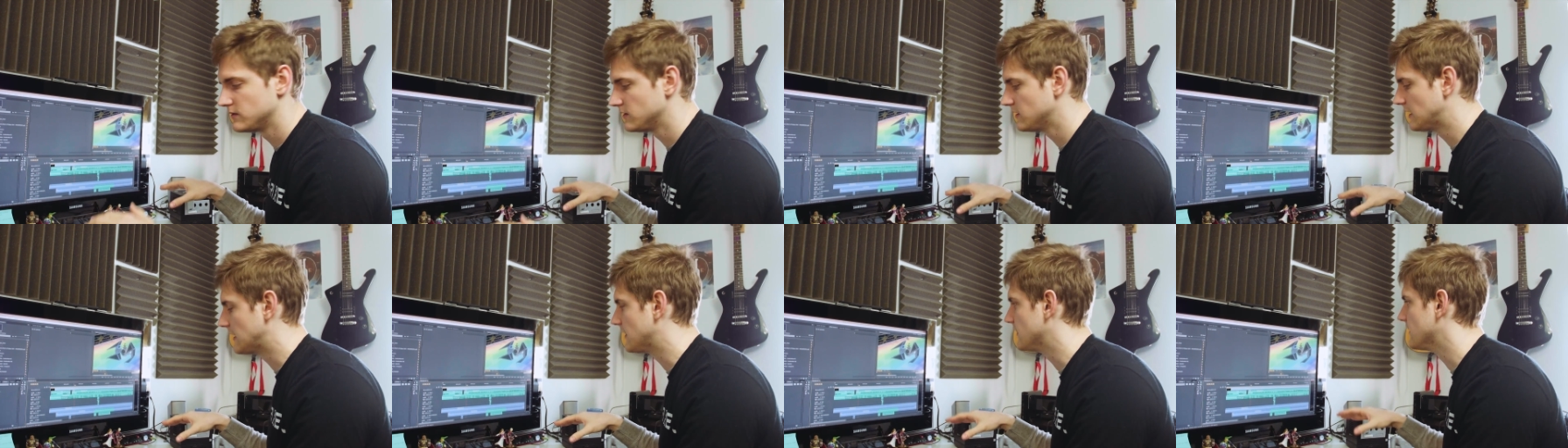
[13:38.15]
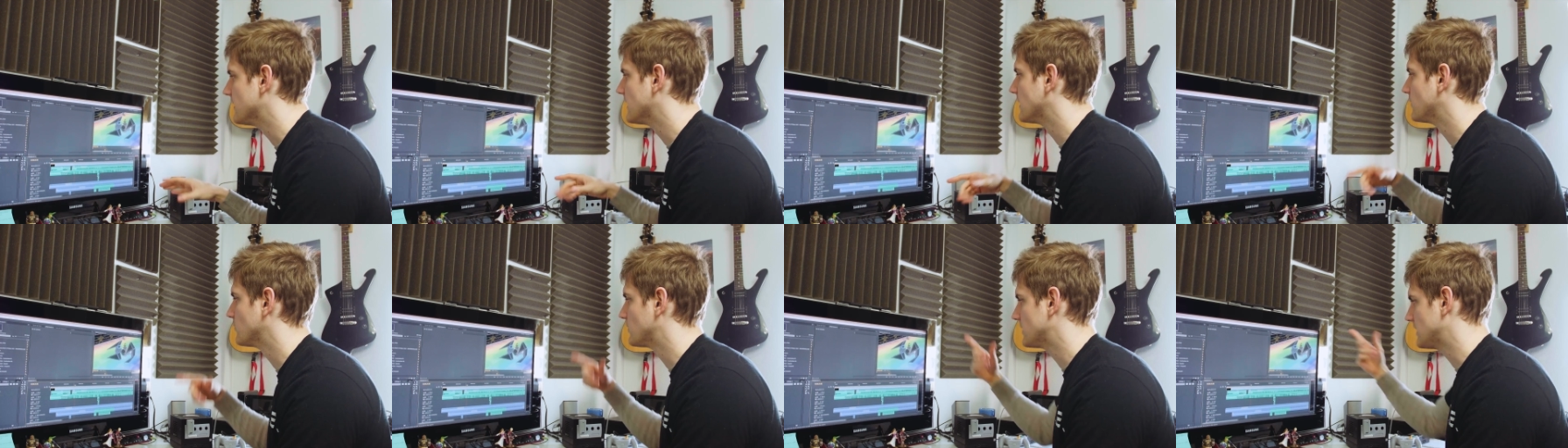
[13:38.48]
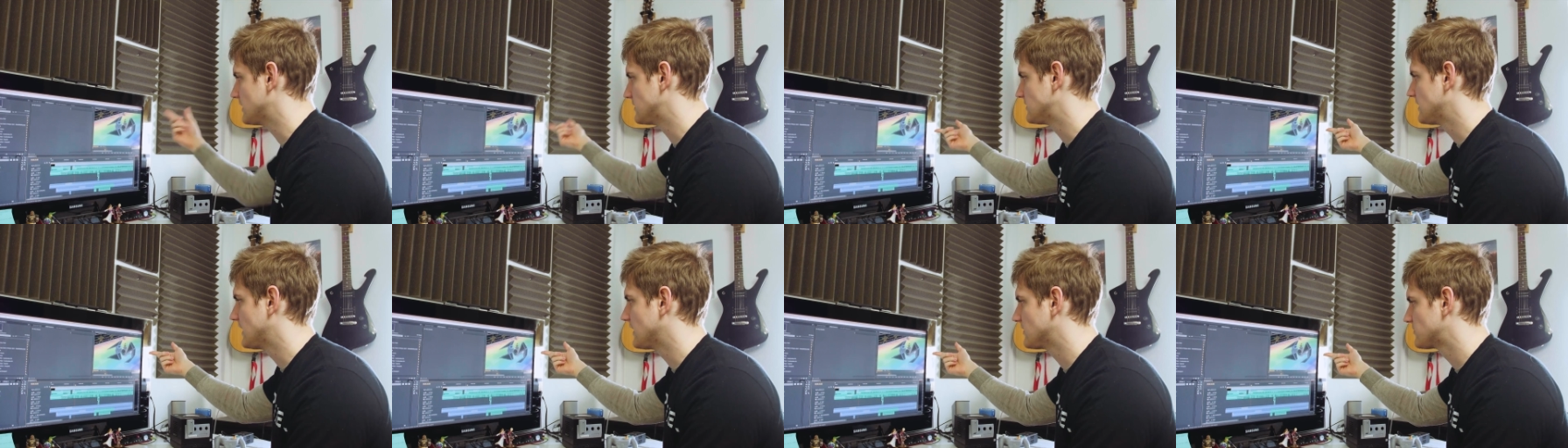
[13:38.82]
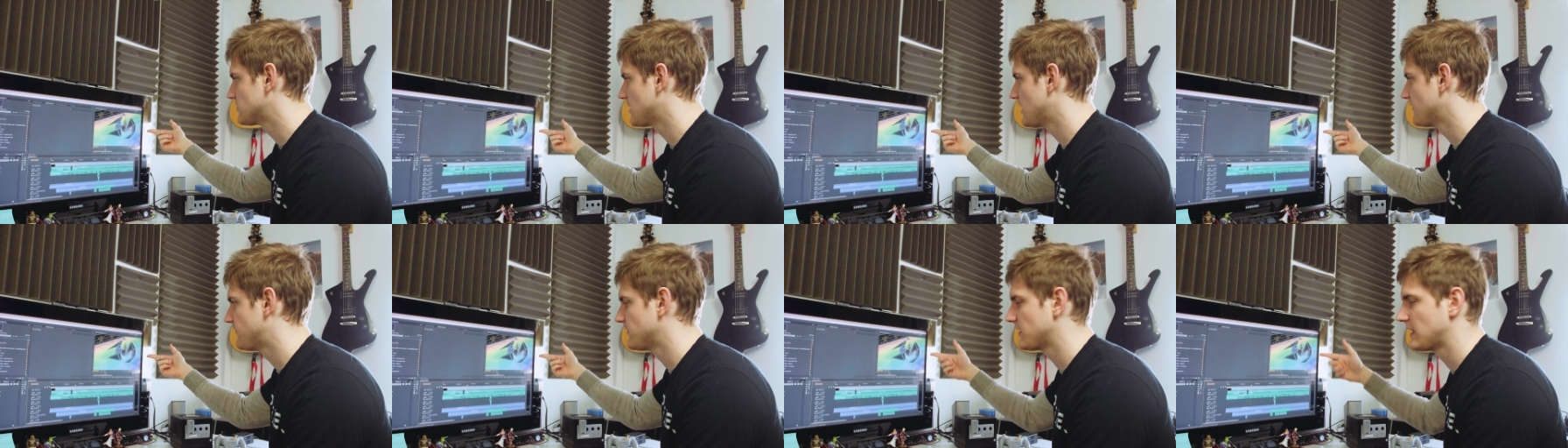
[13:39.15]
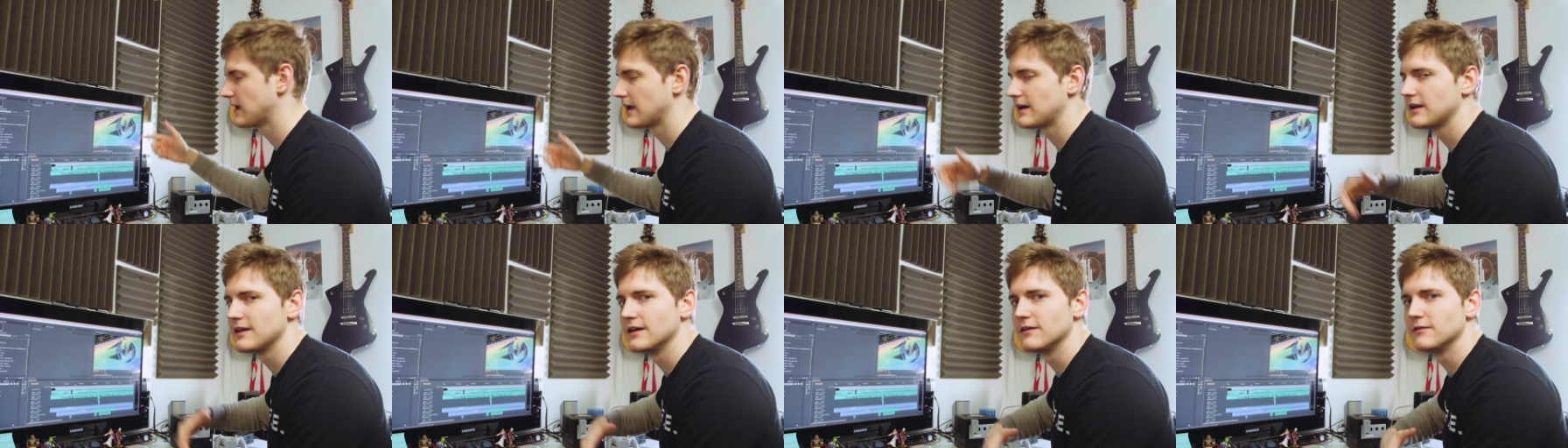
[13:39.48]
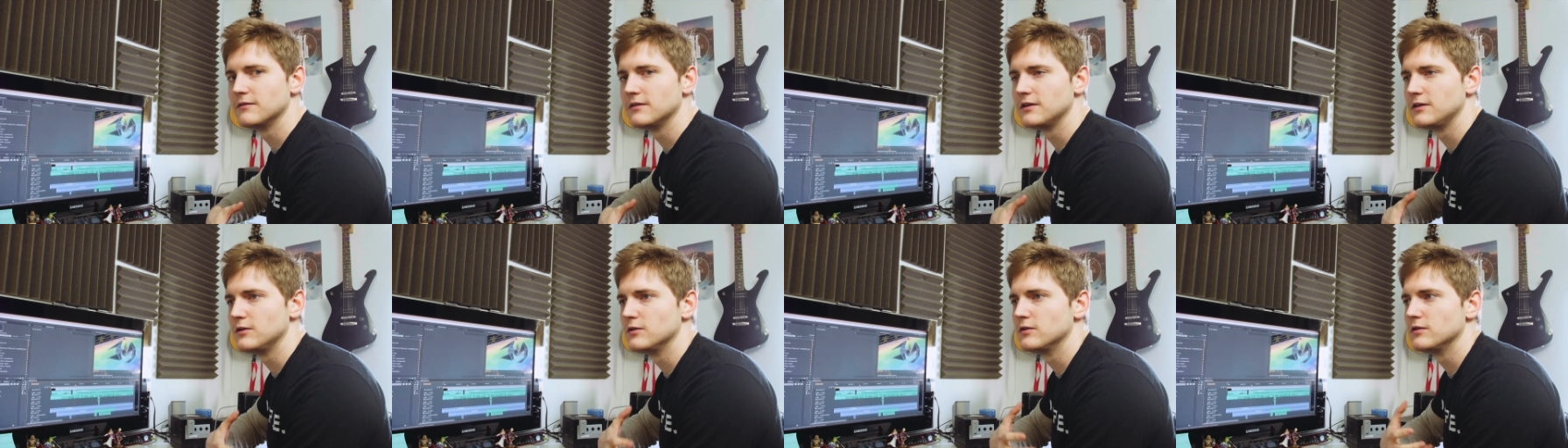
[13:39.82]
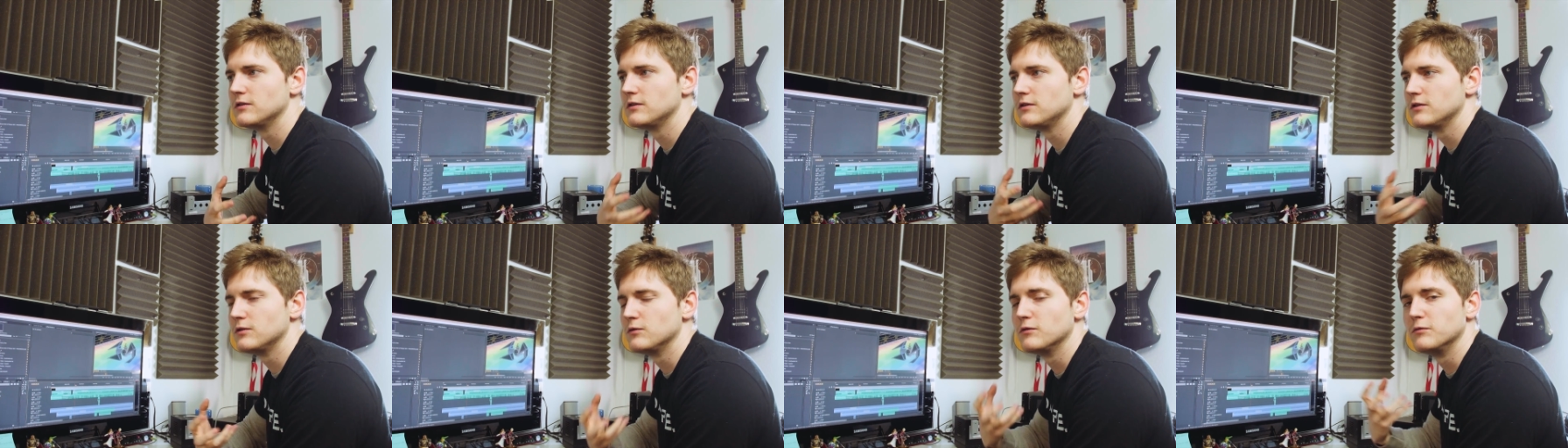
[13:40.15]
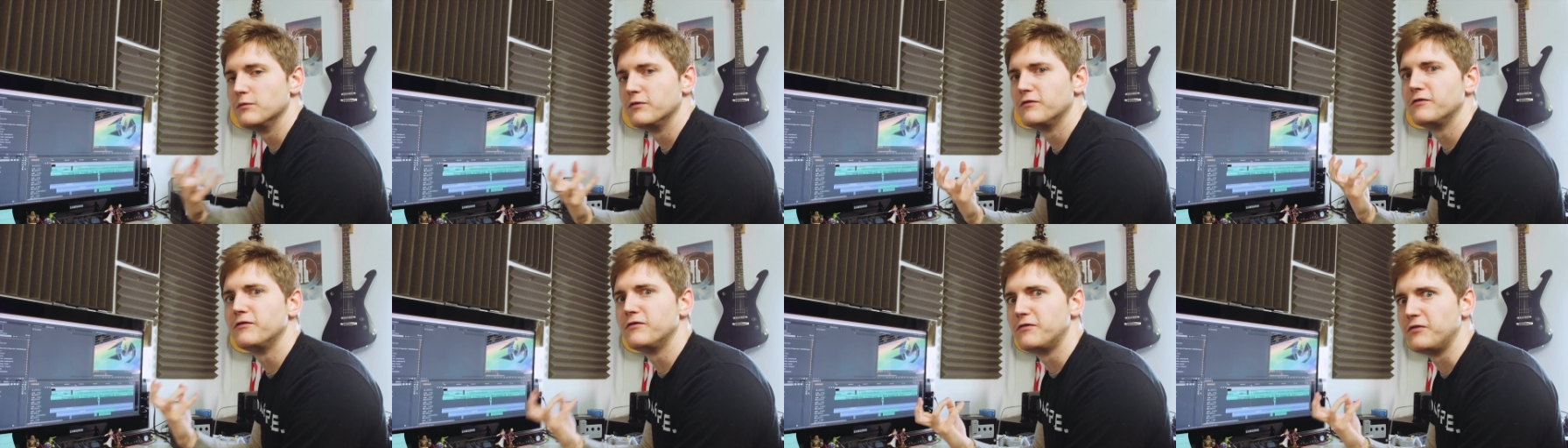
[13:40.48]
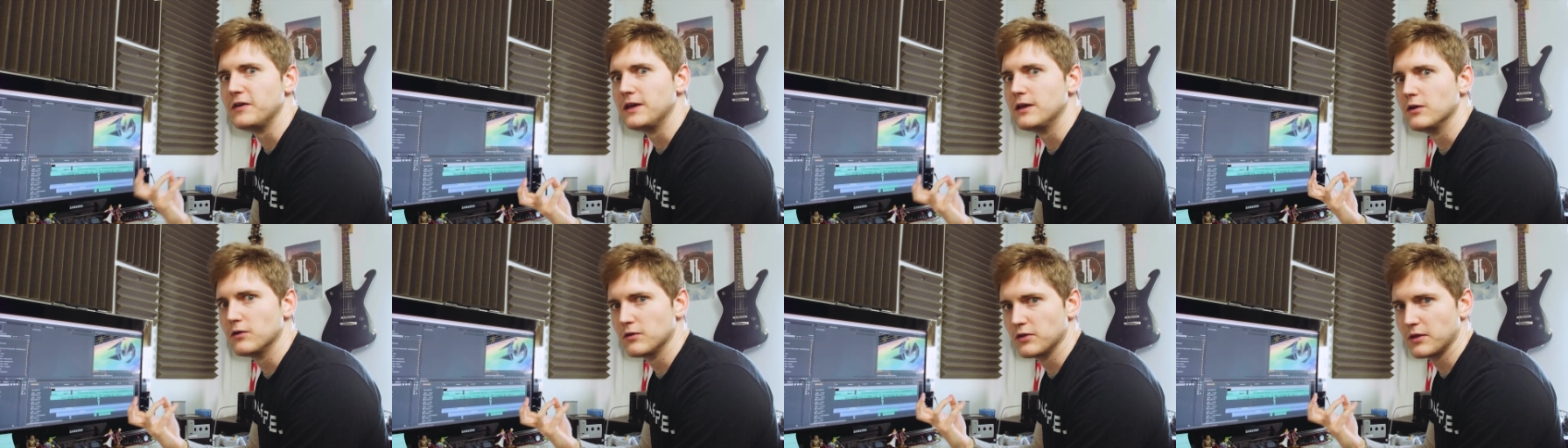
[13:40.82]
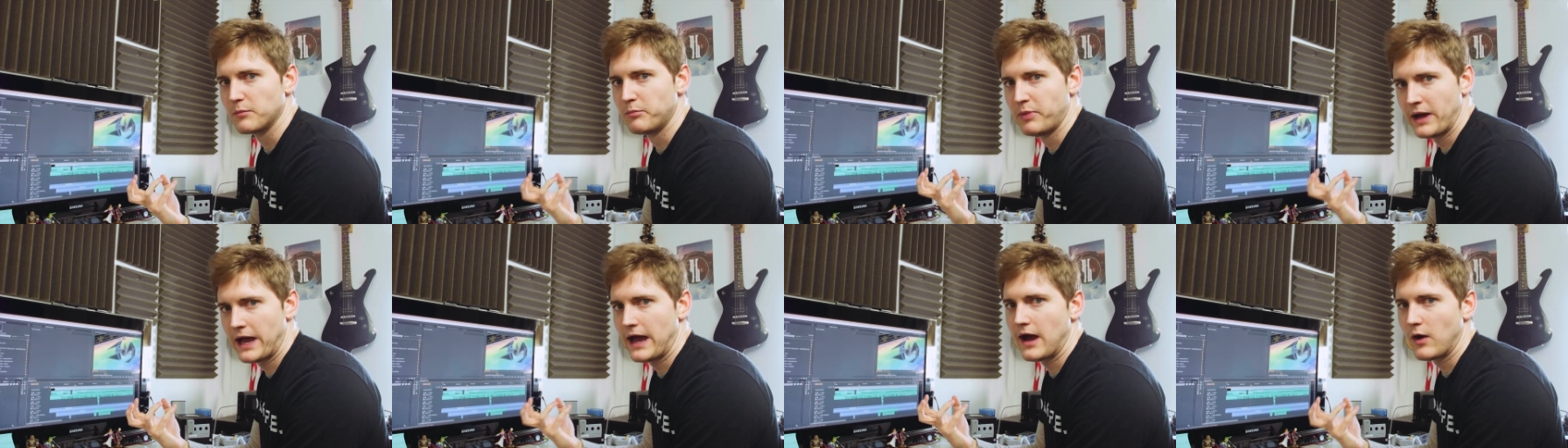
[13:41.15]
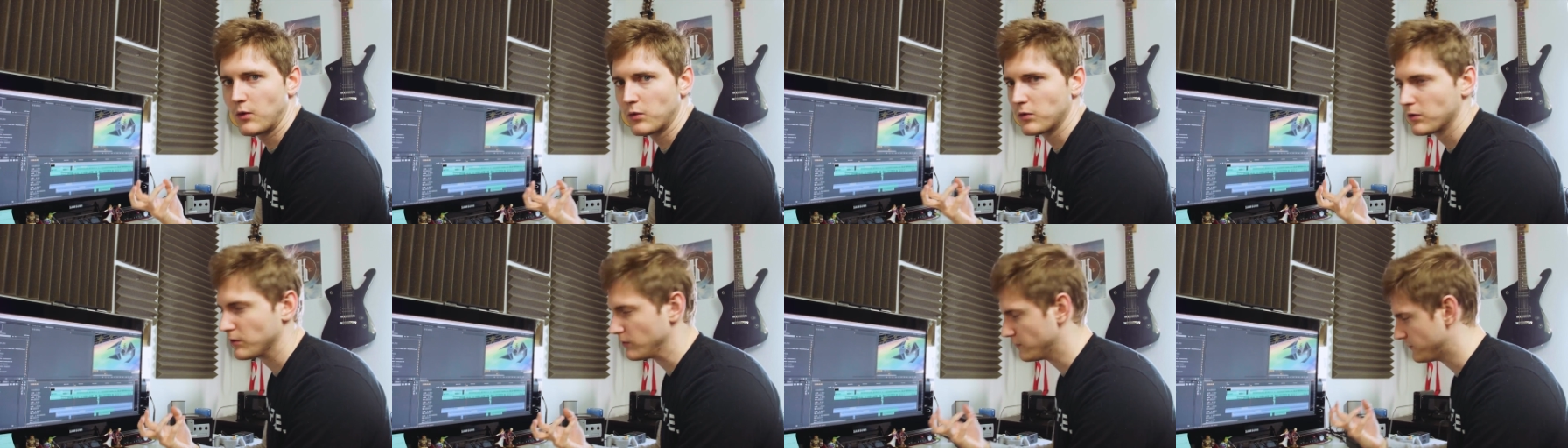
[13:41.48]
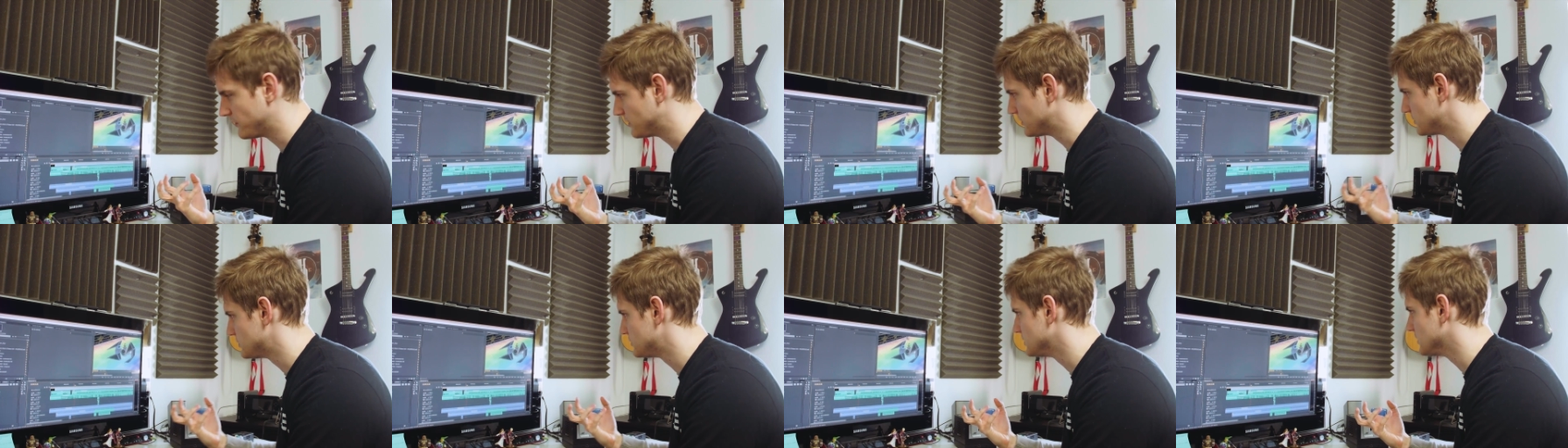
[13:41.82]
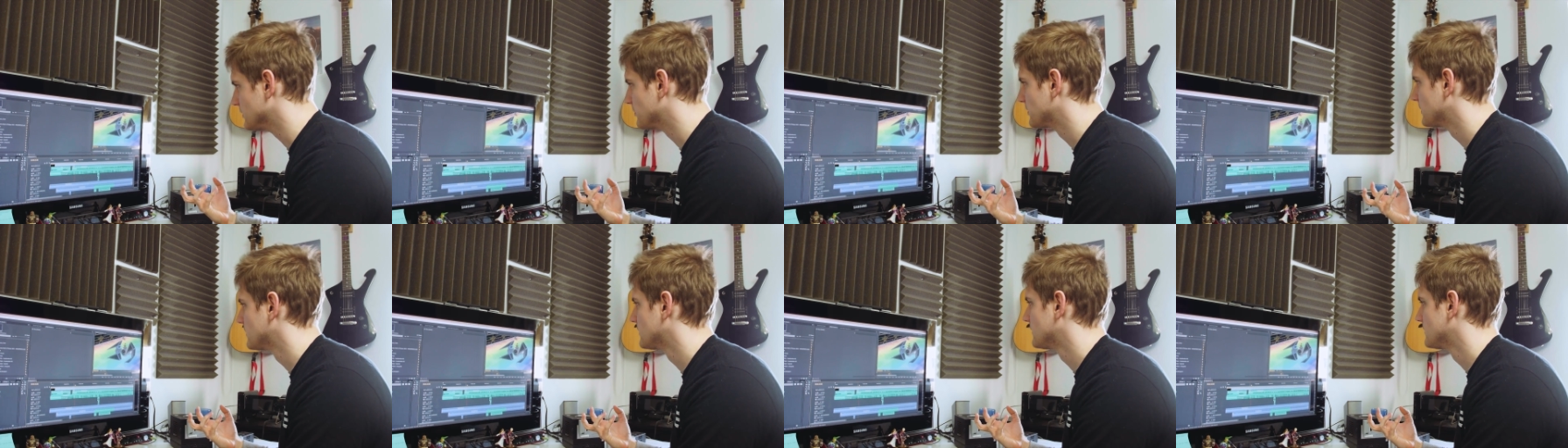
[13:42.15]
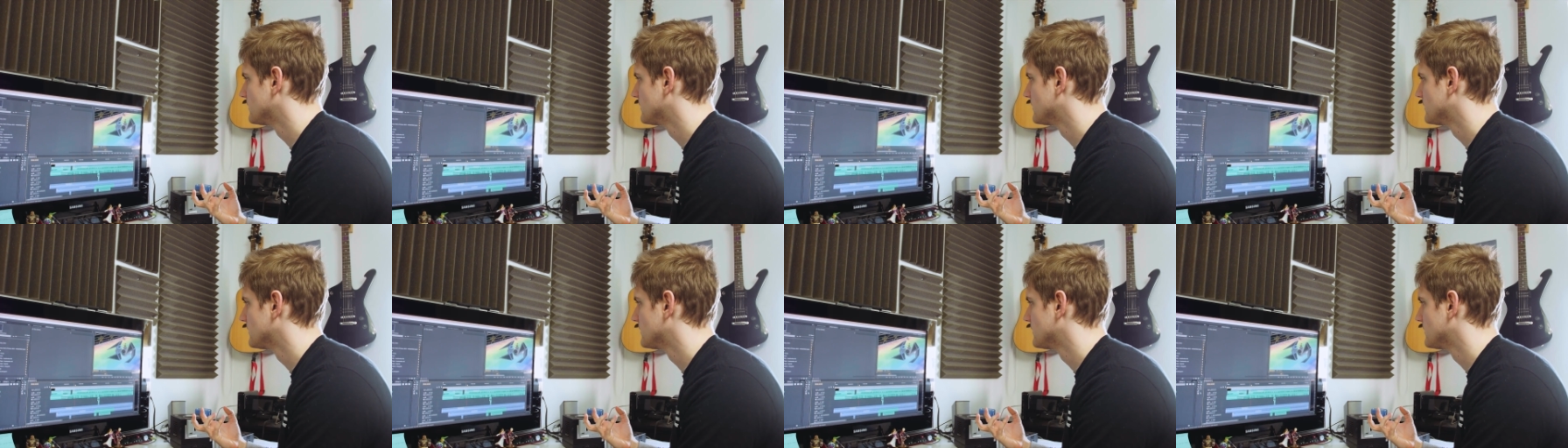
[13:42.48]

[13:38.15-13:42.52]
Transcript: And then when he takes off again, you feel the power of his ship.